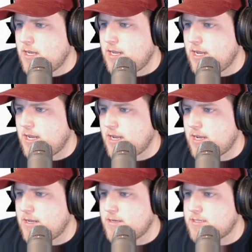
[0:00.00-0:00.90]

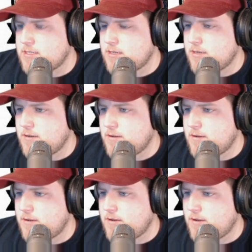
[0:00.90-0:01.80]
And
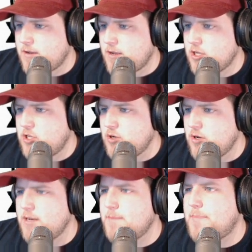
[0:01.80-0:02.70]
a
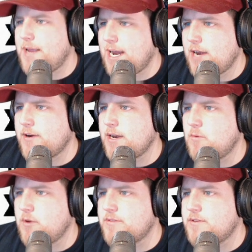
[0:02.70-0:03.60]
good pairing
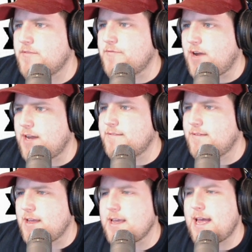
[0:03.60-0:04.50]
with
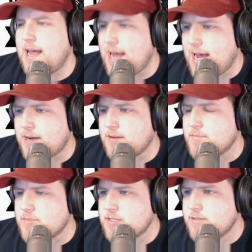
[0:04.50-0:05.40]
Davante
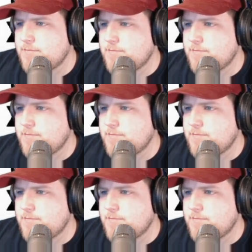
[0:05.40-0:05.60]
Adams